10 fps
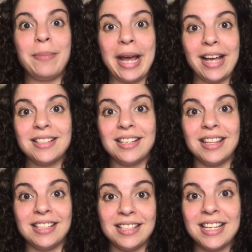passed the
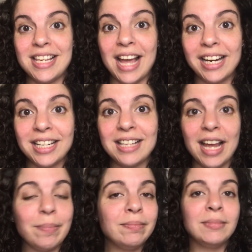CEN
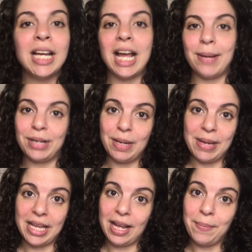exam, I'm going to
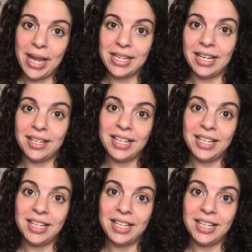be Amanda,